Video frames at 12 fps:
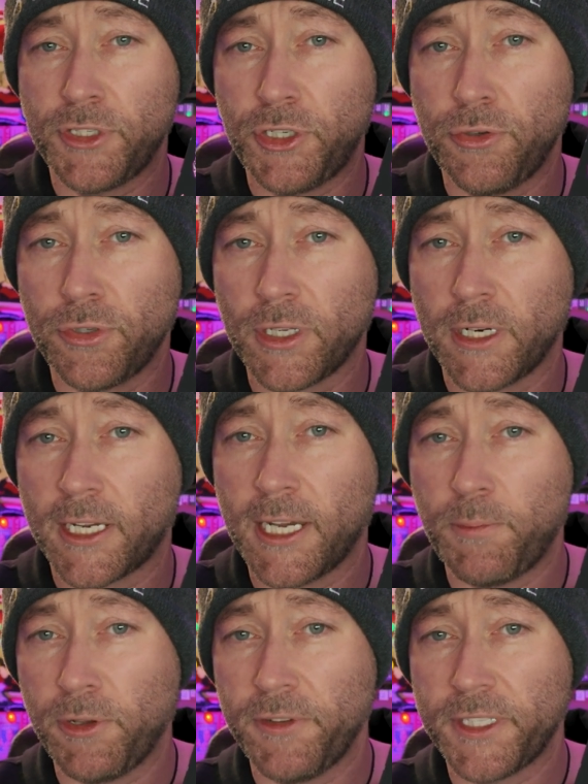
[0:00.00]
used on a
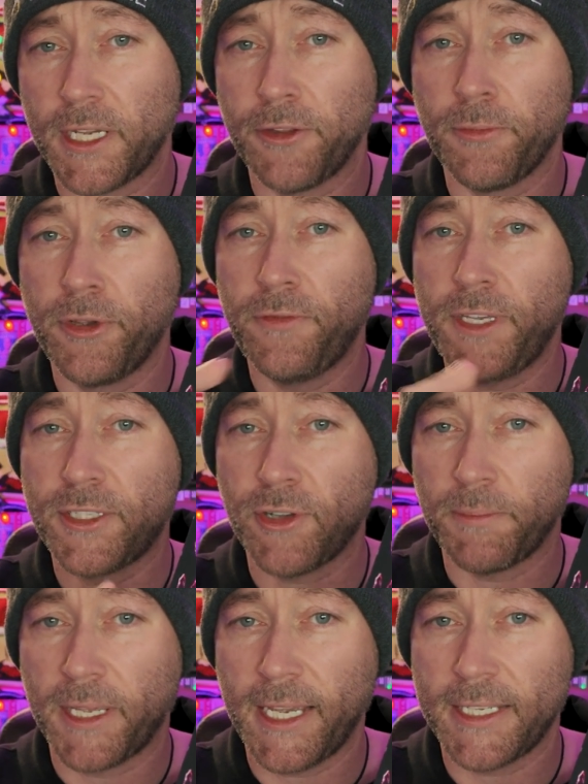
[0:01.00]
couple of his other movies. So
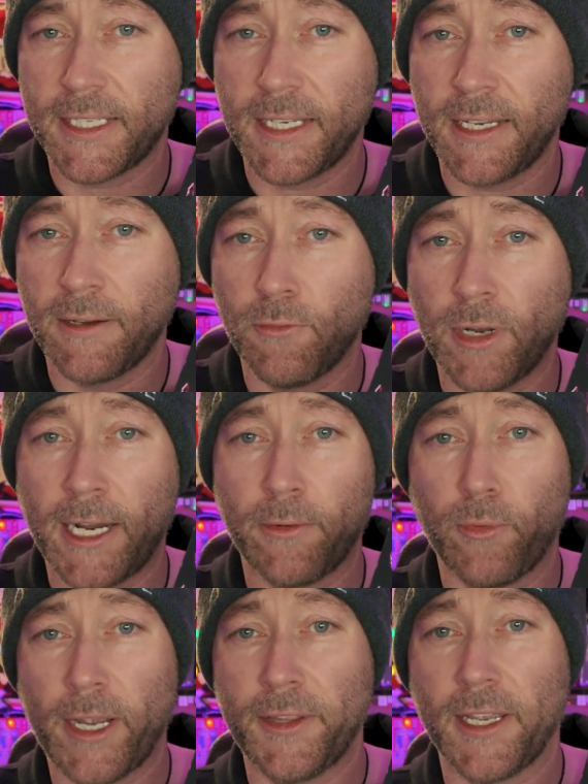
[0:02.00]
I'm guessing when I
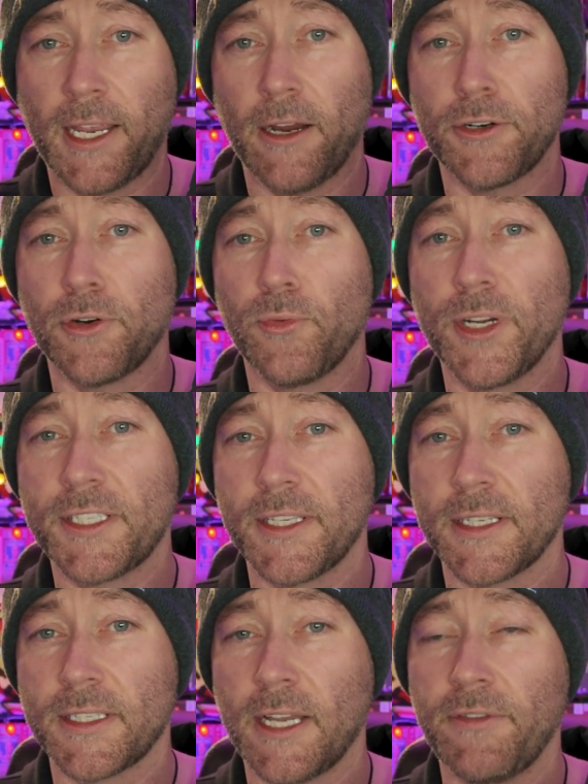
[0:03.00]
read the
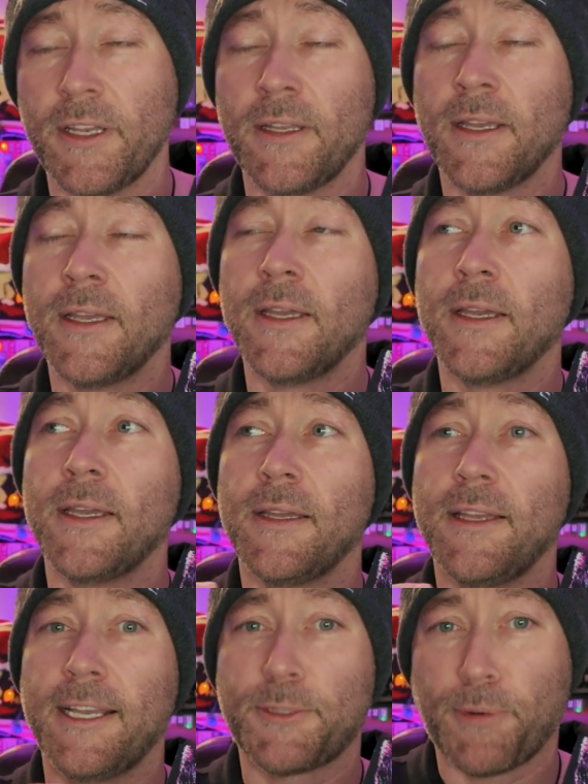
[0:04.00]
characteristics of it,
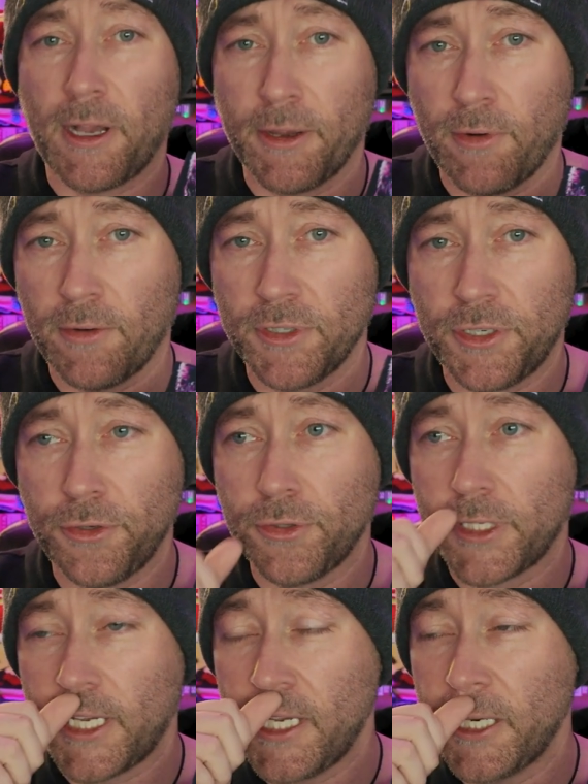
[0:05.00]
it's probably what was
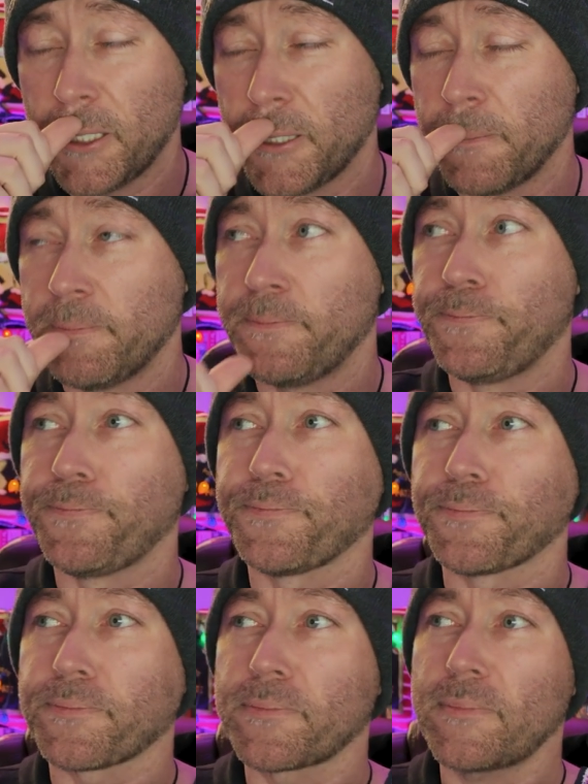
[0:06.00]
used here.
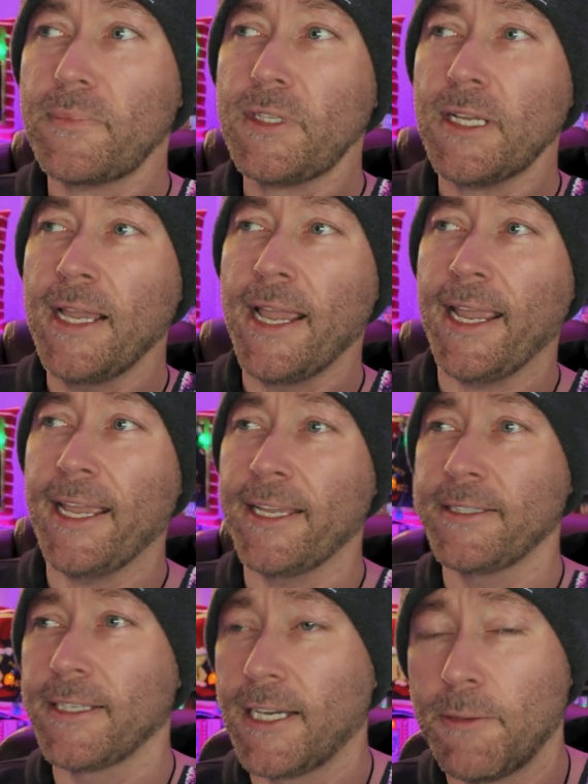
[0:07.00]

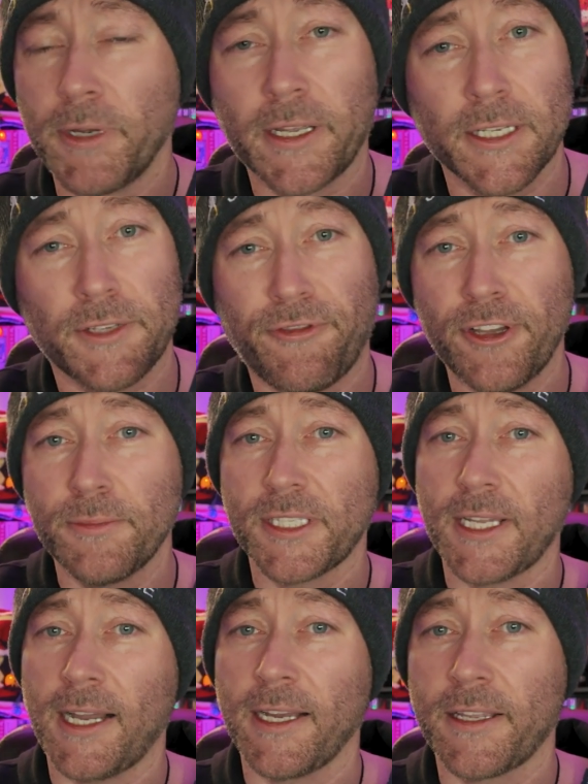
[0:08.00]
And because film
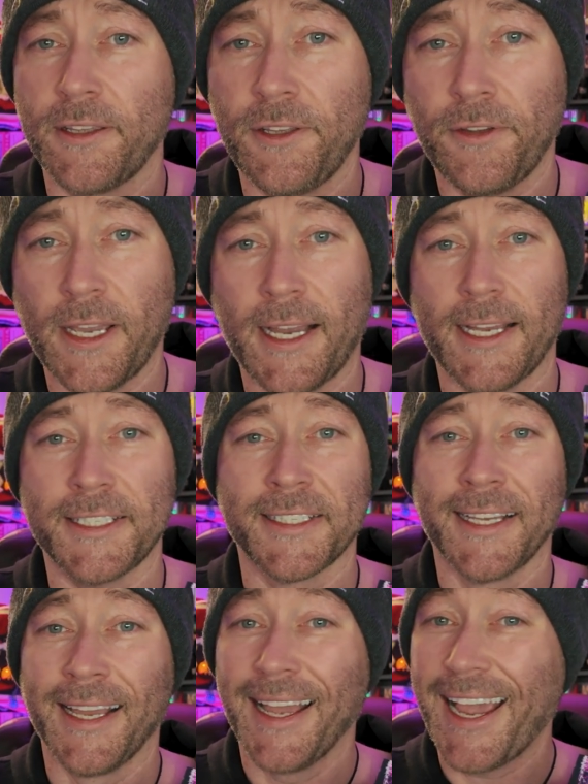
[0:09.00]
stock, you guys,
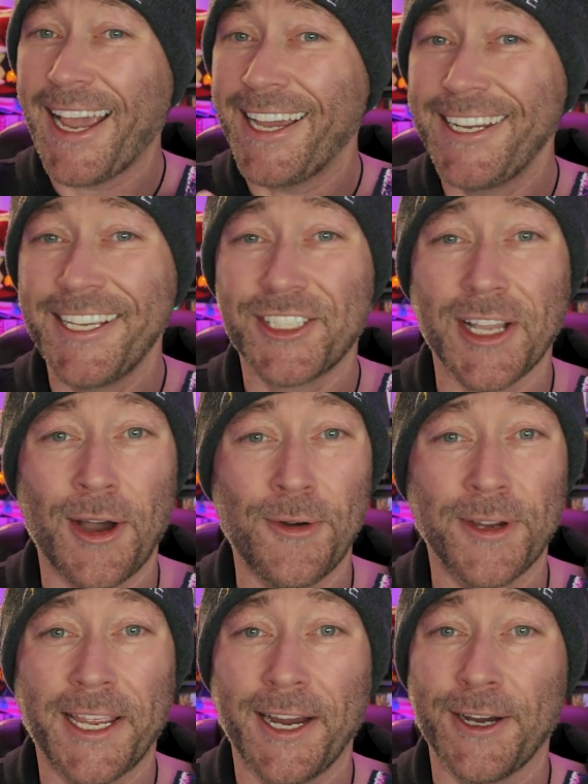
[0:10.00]
had its
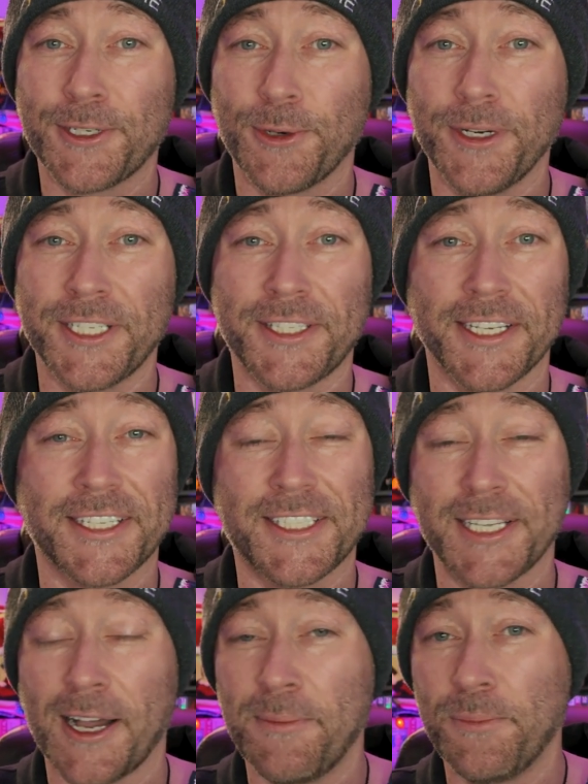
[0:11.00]
own characteristics.
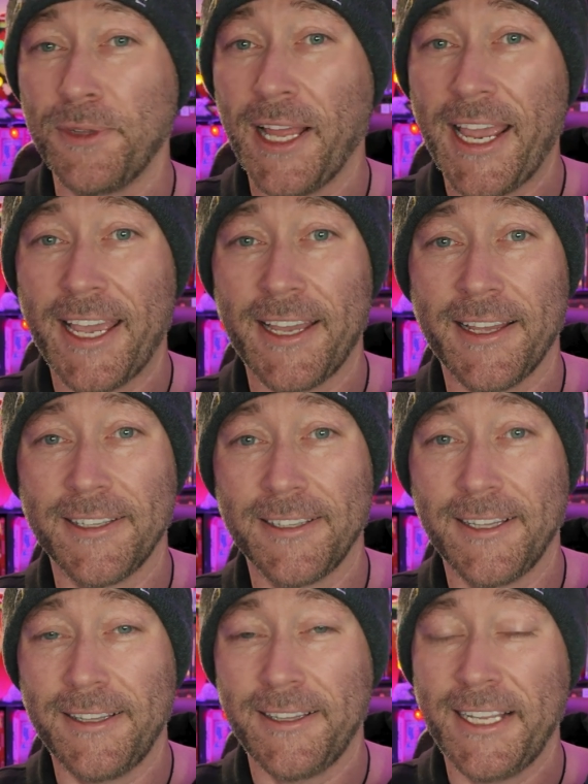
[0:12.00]
Some
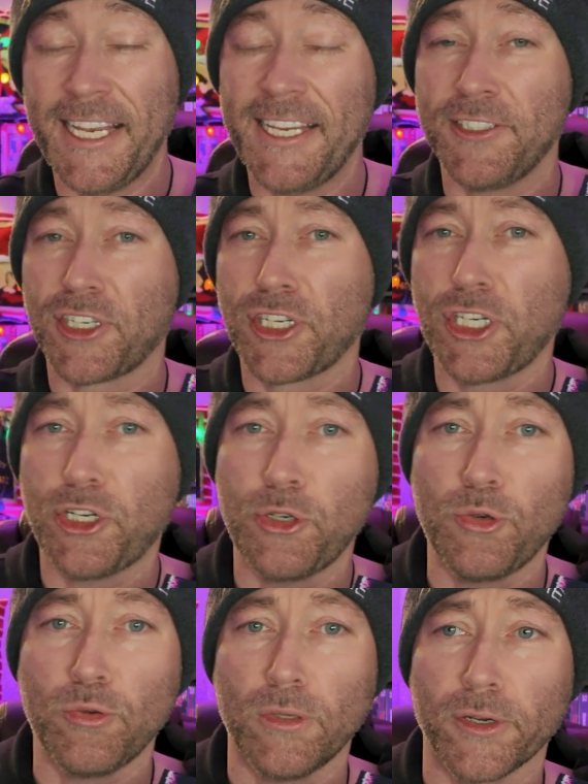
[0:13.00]
leaned
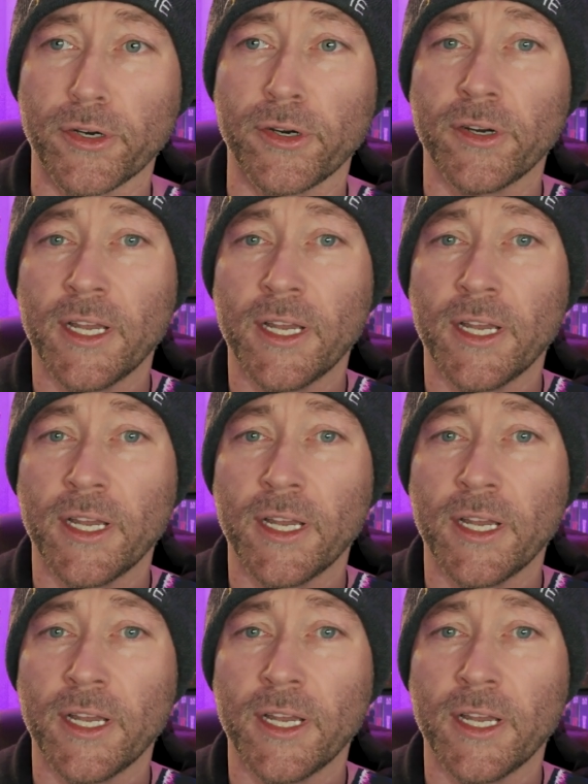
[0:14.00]
cooler